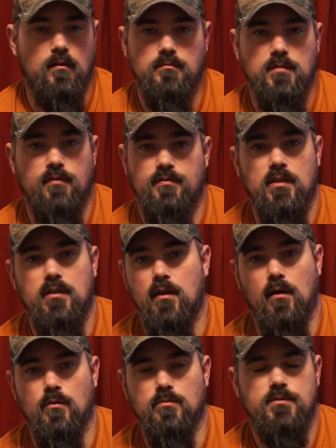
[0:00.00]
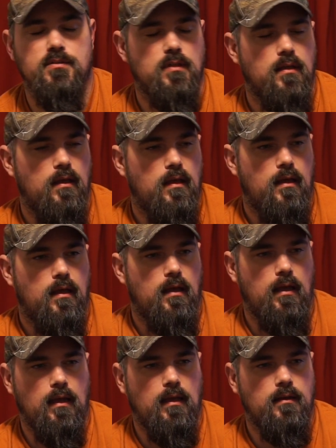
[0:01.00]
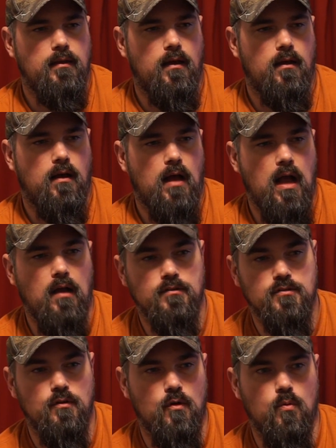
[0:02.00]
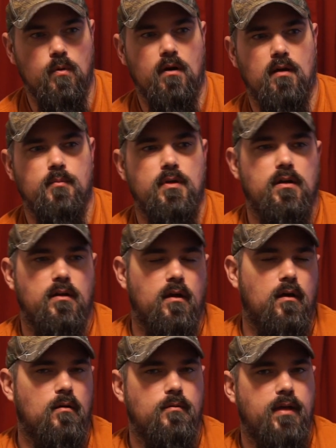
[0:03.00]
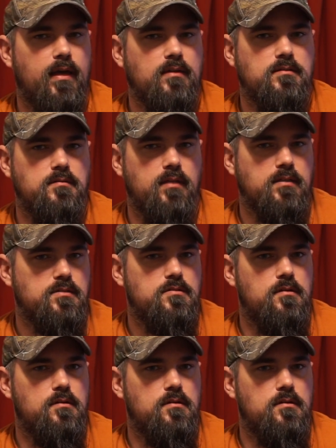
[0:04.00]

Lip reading: definitely notes. And I also know where I'm going to go next